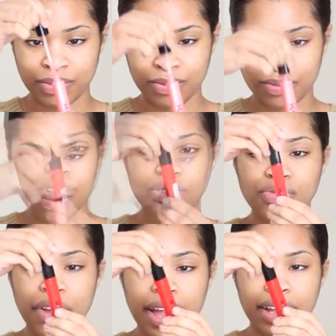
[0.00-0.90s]
I have this
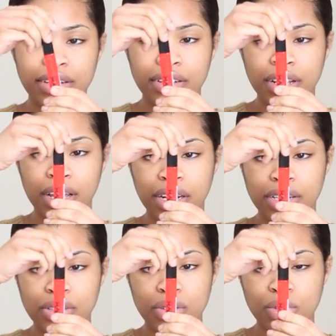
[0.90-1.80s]
red, and
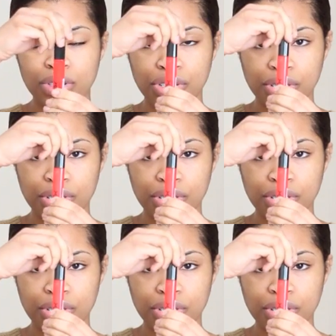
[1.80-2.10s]
it's called